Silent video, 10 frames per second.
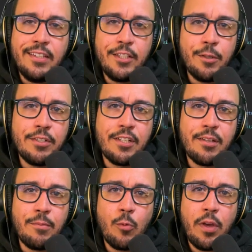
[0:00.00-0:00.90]

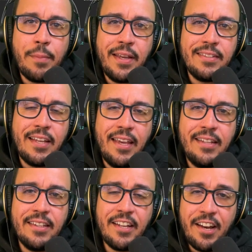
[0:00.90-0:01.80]
twosum, we
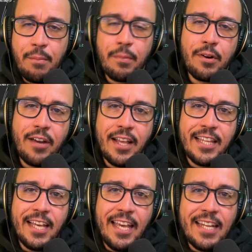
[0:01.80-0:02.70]
maintain the number and
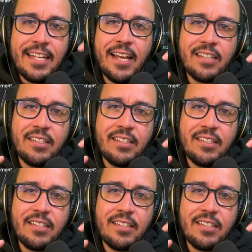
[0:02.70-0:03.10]
the index